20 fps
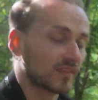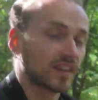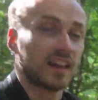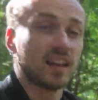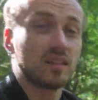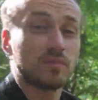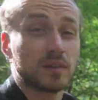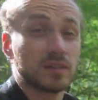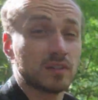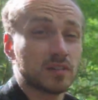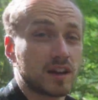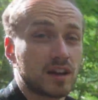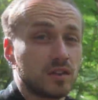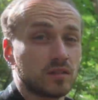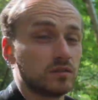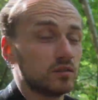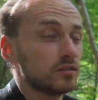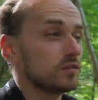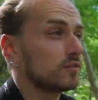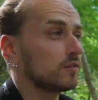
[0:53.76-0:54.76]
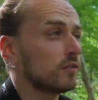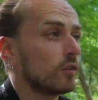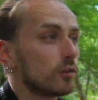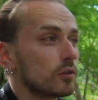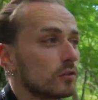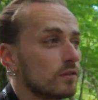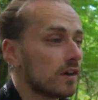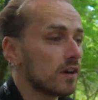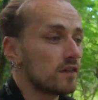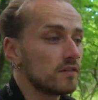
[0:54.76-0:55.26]
It's been around 4
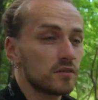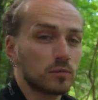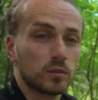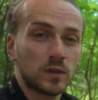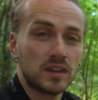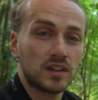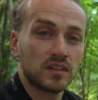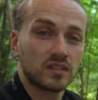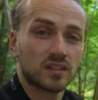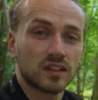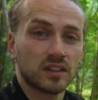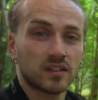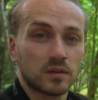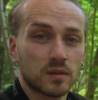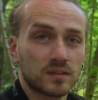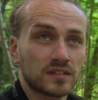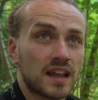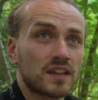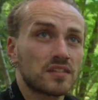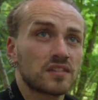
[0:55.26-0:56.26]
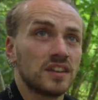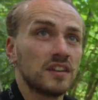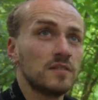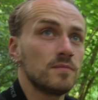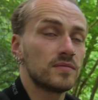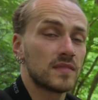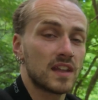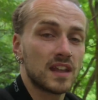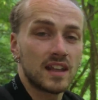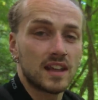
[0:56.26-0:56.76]
or 5 weeks since I was last here.
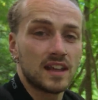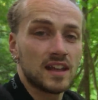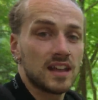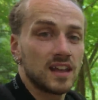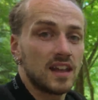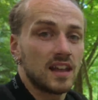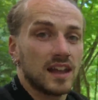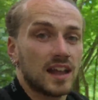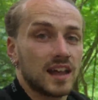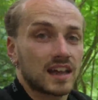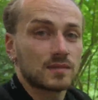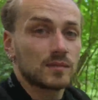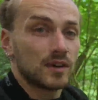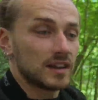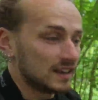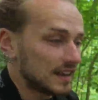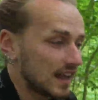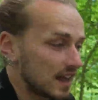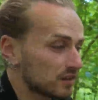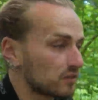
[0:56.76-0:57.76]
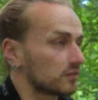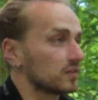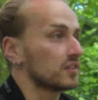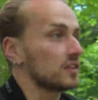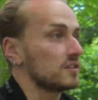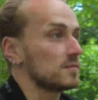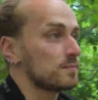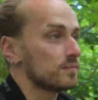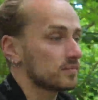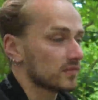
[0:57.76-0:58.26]
And on my last
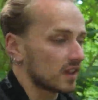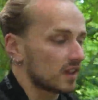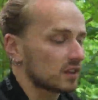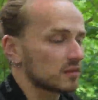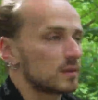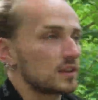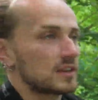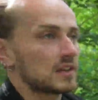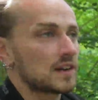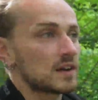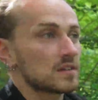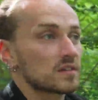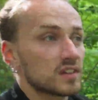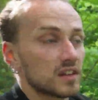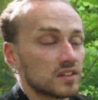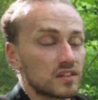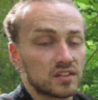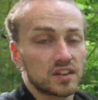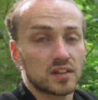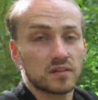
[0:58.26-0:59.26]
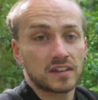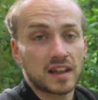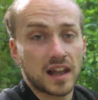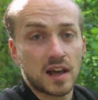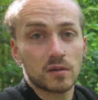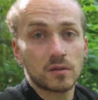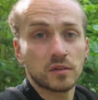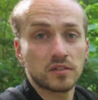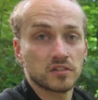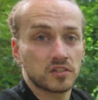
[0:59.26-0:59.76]
visit, I spent around 6 or 7
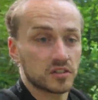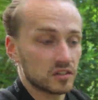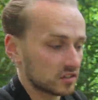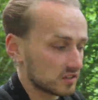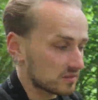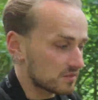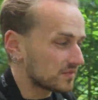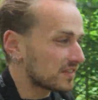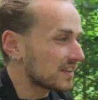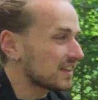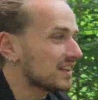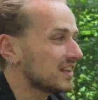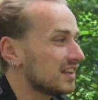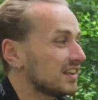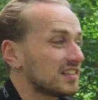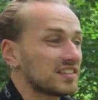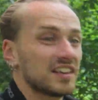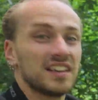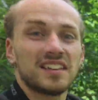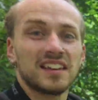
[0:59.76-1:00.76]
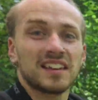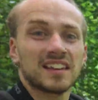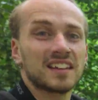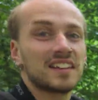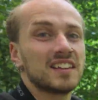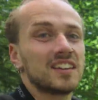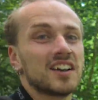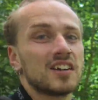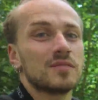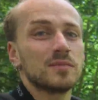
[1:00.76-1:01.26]
hours just
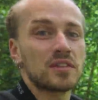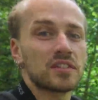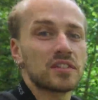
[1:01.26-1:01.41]
sitting on